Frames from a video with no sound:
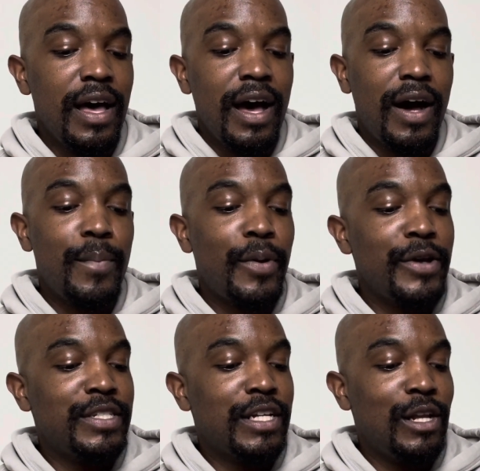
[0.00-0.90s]
A
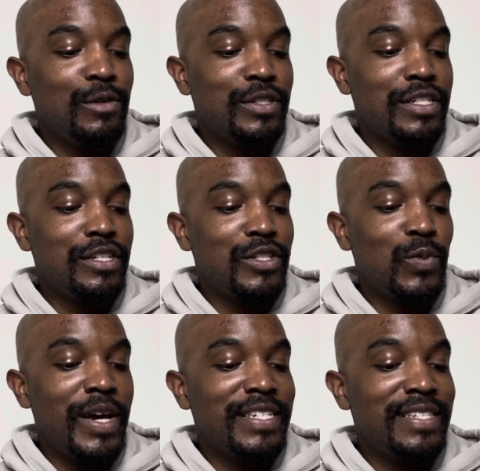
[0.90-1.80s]
person close to the
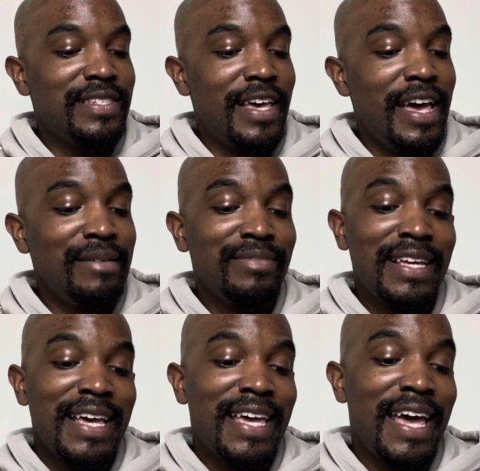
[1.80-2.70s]
situation said,
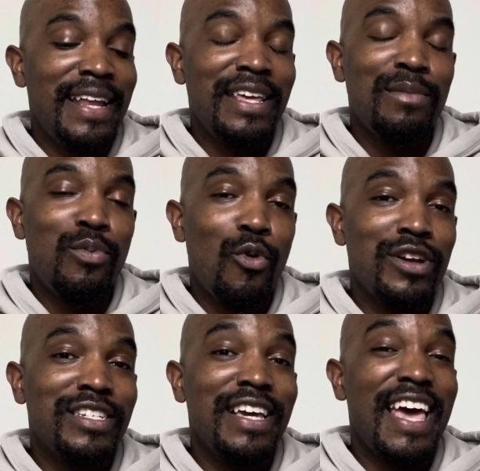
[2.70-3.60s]
Kandi and
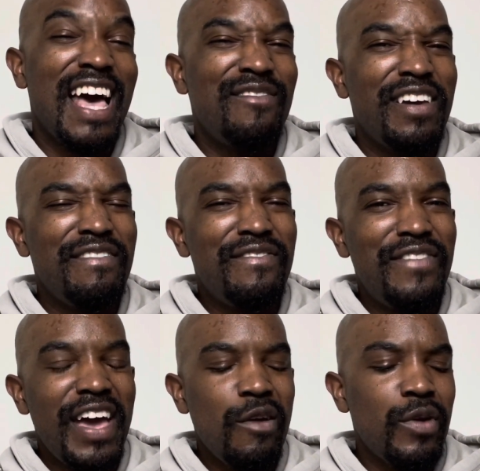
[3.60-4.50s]
Porsha have a
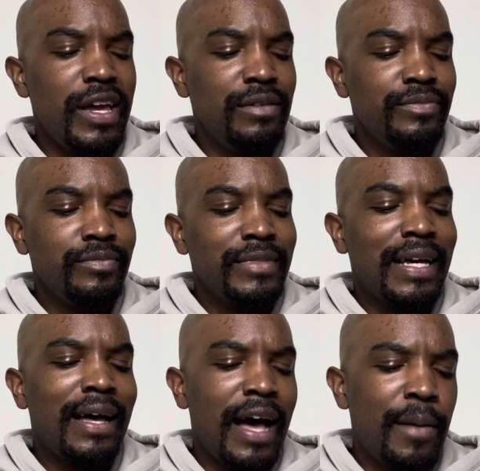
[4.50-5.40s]
very
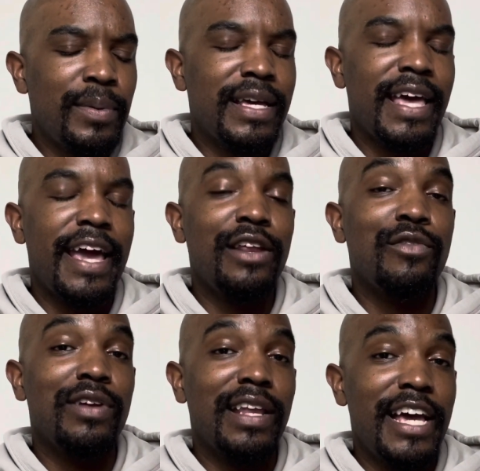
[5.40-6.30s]
complicated
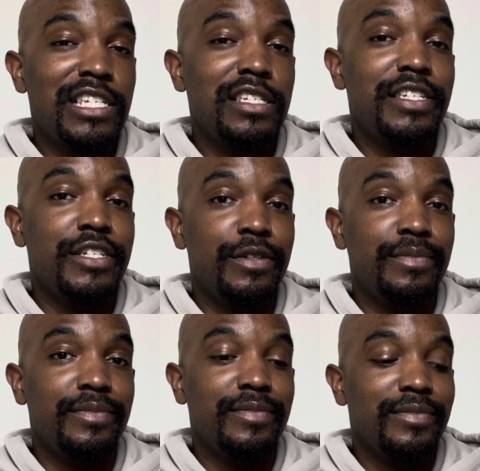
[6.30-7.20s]
relationship.